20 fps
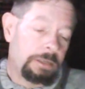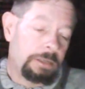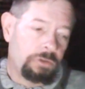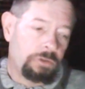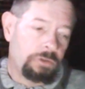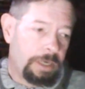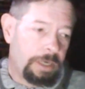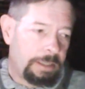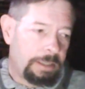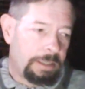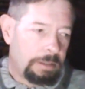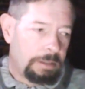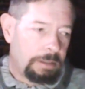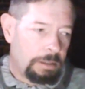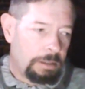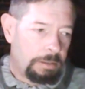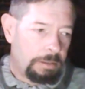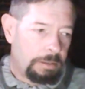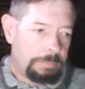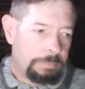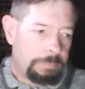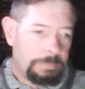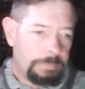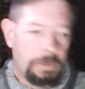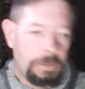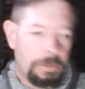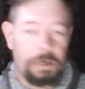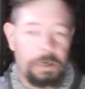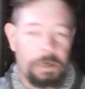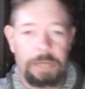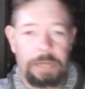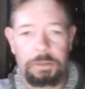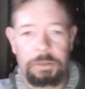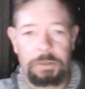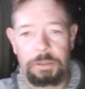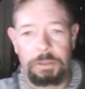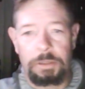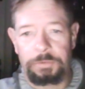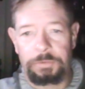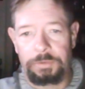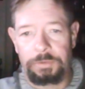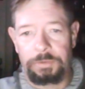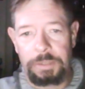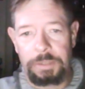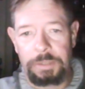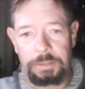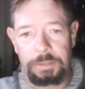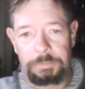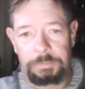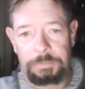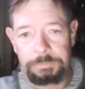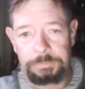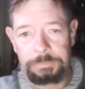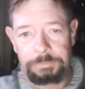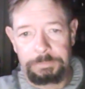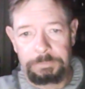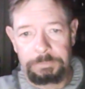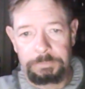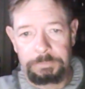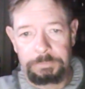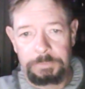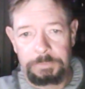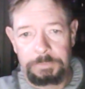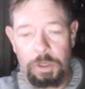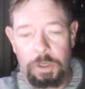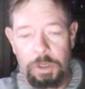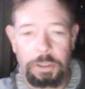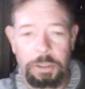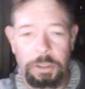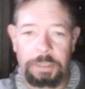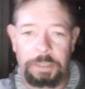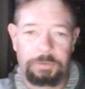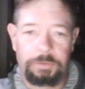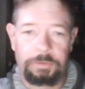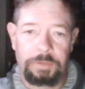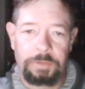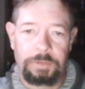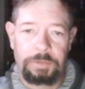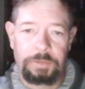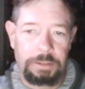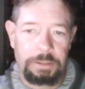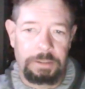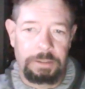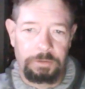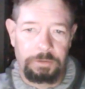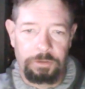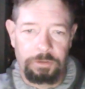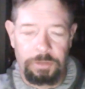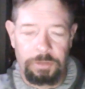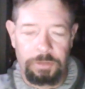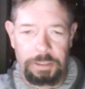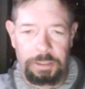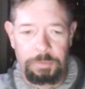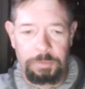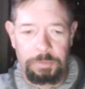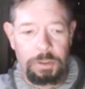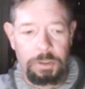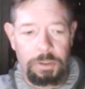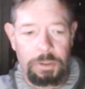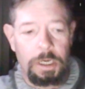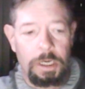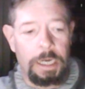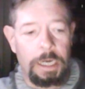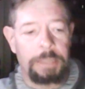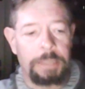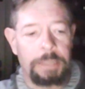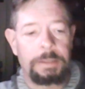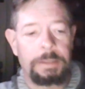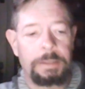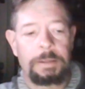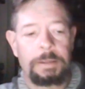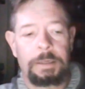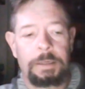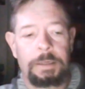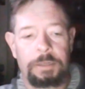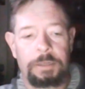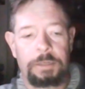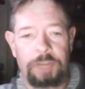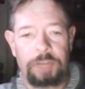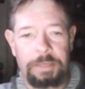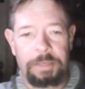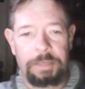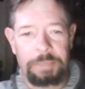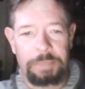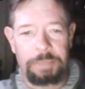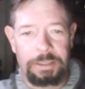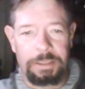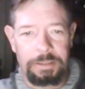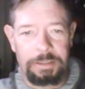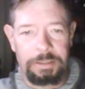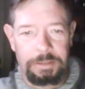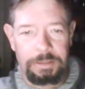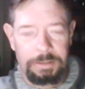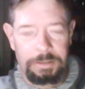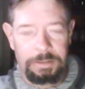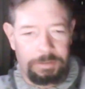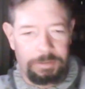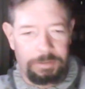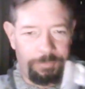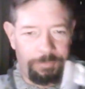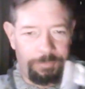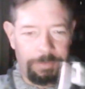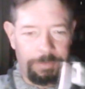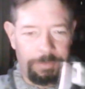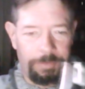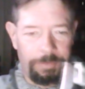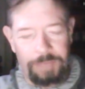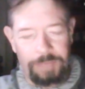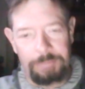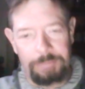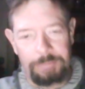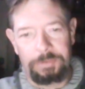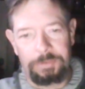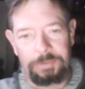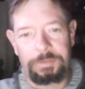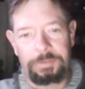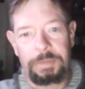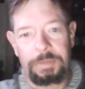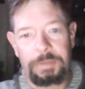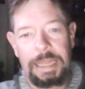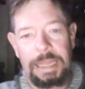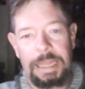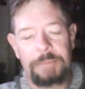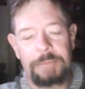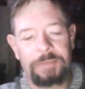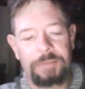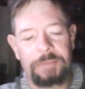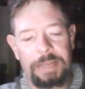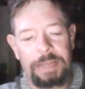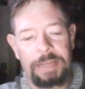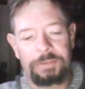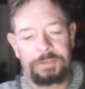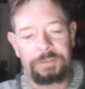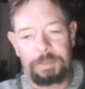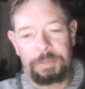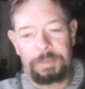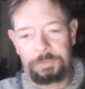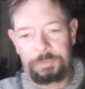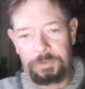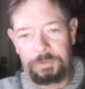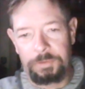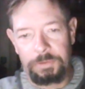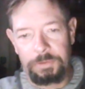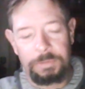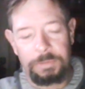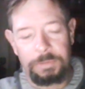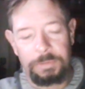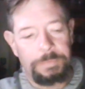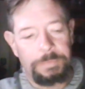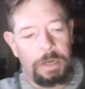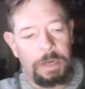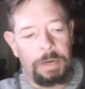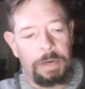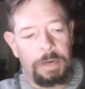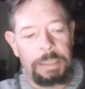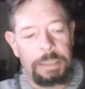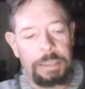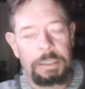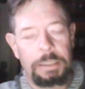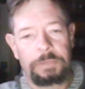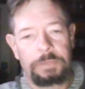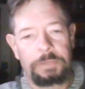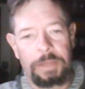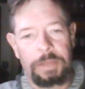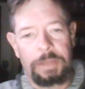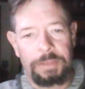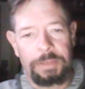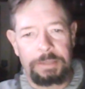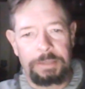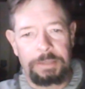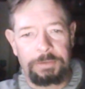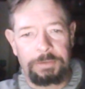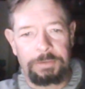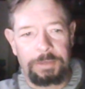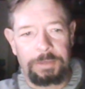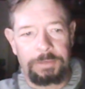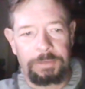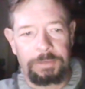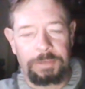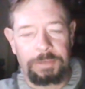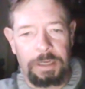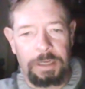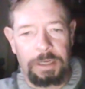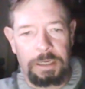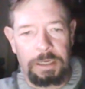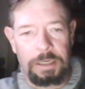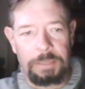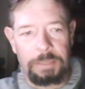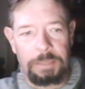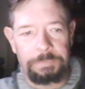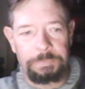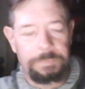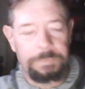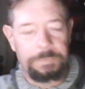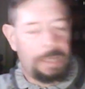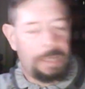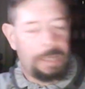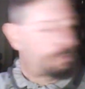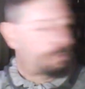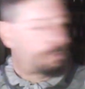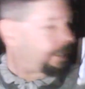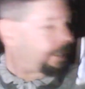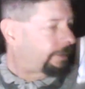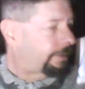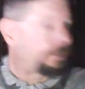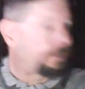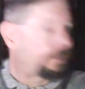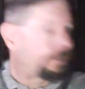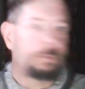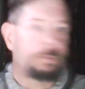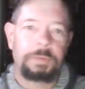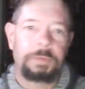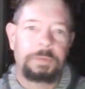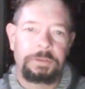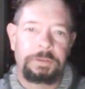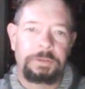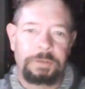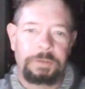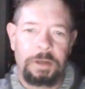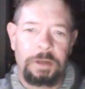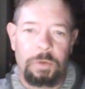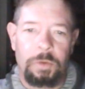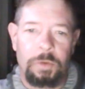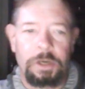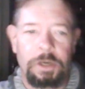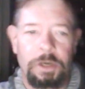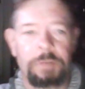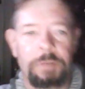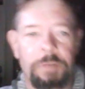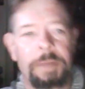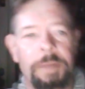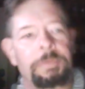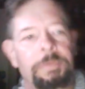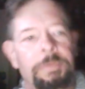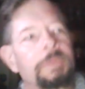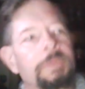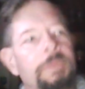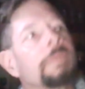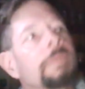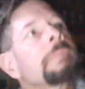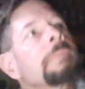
drink uh, hard alcohol, so he hard liquor, so he didn't join anymore. All right, uh, Jacob Miller, the the famous Hamm's Ice episode. All right, so I think this is the um I think this what is it called? 100 Pipers.